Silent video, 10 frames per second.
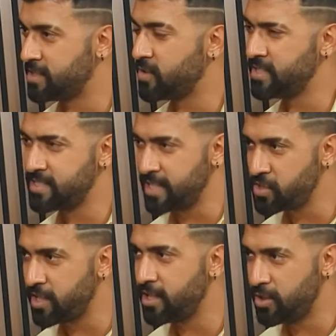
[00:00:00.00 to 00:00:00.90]
So
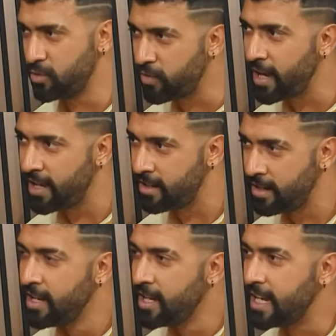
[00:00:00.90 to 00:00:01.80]
essentially, Ukraine
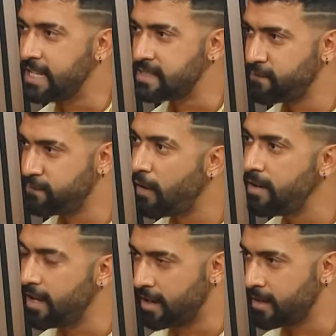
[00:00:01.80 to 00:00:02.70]
is
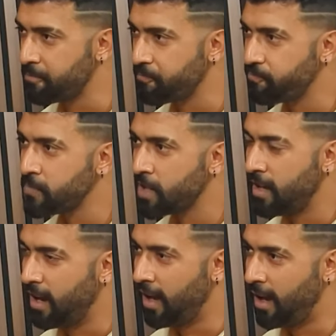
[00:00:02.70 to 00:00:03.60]
funding
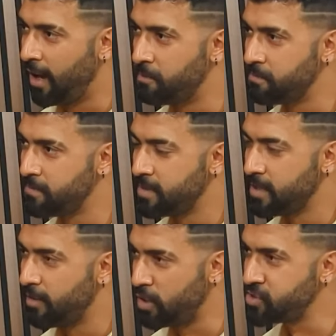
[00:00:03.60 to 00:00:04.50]

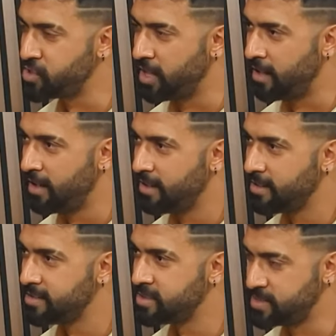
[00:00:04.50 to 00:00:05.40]
Russia
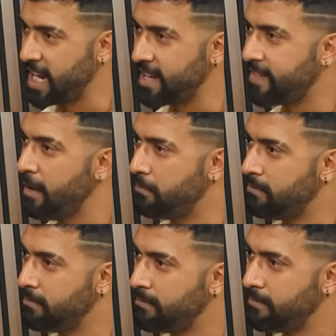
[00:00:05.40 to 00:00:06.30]
to attack them,